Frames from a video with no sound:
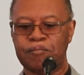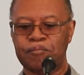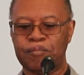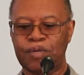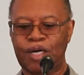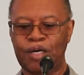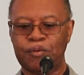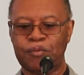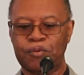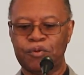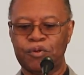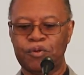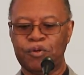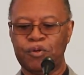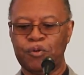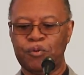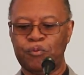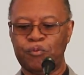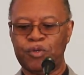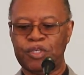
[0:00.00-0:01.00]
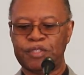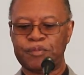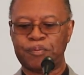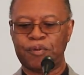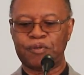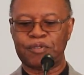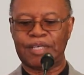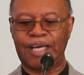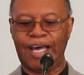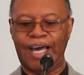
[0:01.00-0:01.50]
But we're
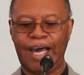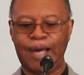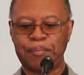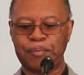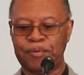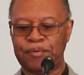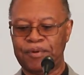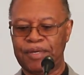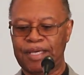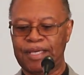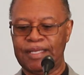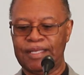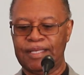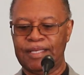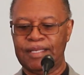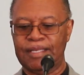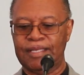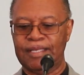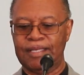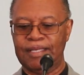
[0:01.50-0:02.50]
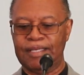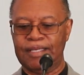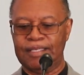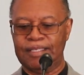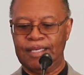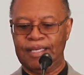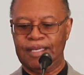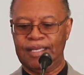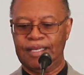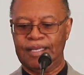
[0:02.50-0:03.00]
supposed to operate
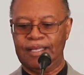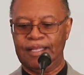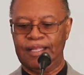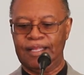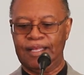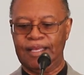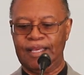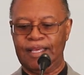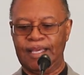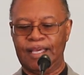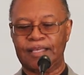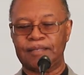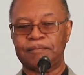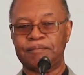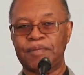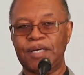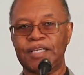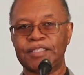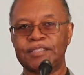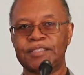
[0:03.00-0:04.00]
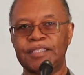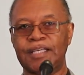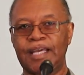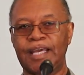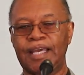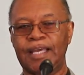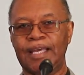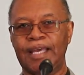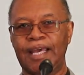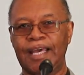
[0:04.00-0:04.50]
as much
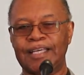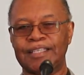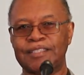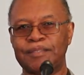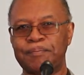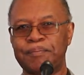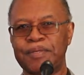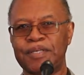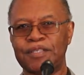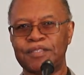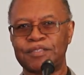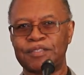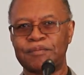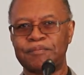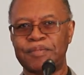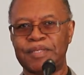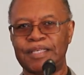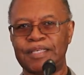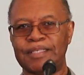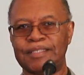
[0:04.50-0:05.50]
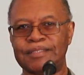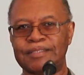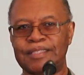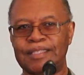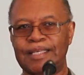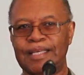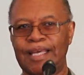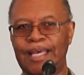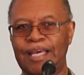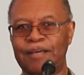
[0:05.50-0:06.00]
as spiritual
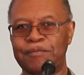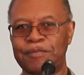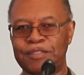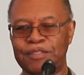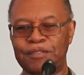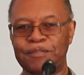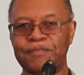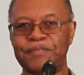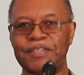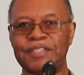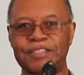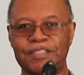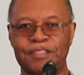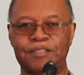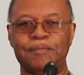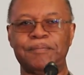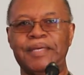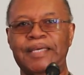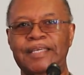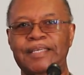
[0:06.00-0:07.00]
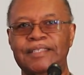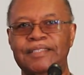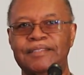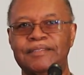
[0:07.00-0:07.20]
being as we do physical being.